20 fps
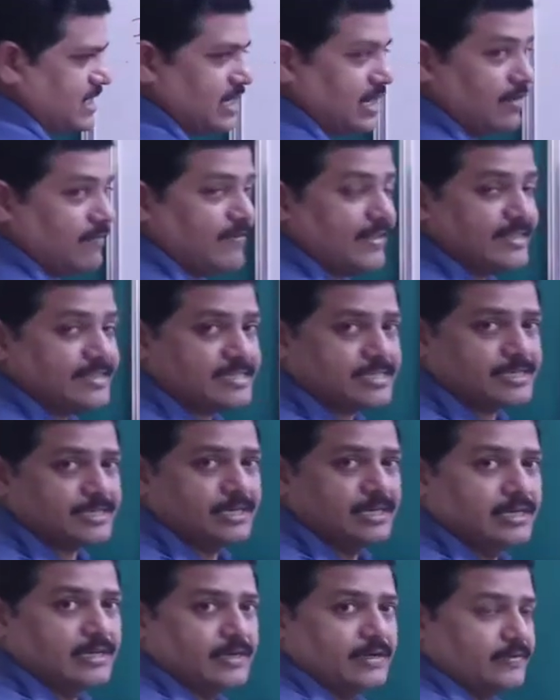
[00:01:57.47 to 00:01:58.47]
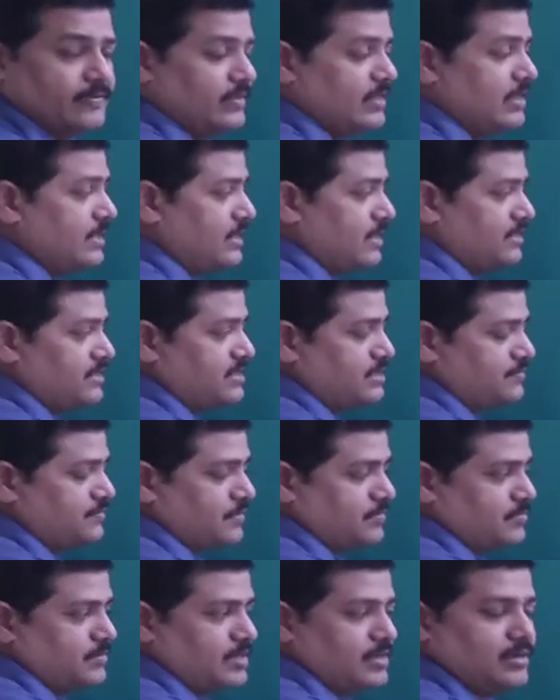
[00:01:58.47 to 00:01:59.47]
levels, that is
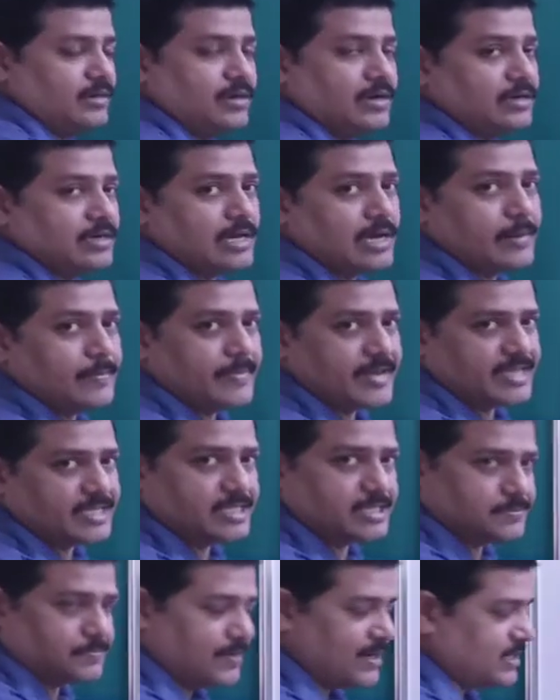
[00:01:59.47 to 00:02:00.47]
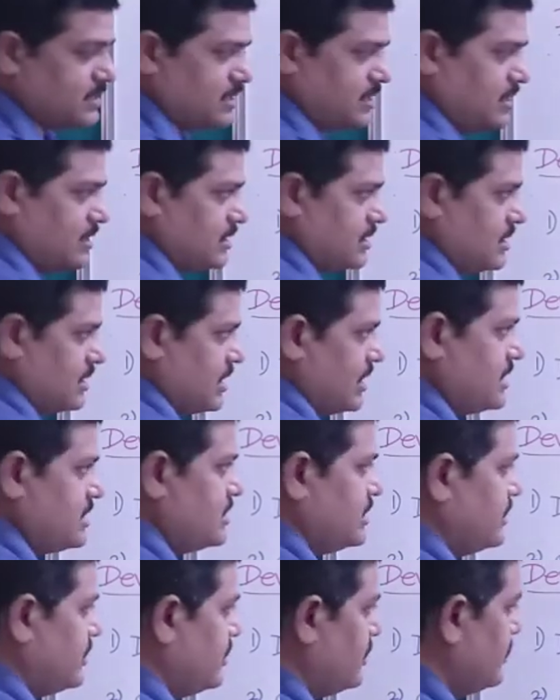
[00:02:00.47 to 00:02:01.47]
from the atomic spectra,
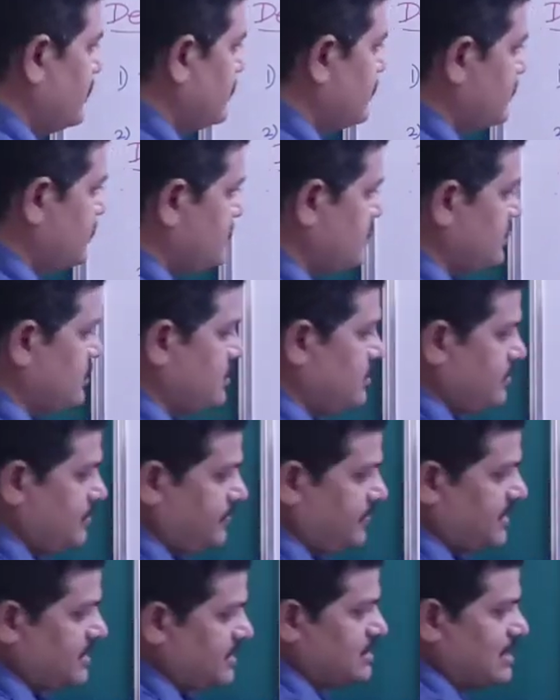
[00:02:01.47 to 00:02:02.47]
right. So first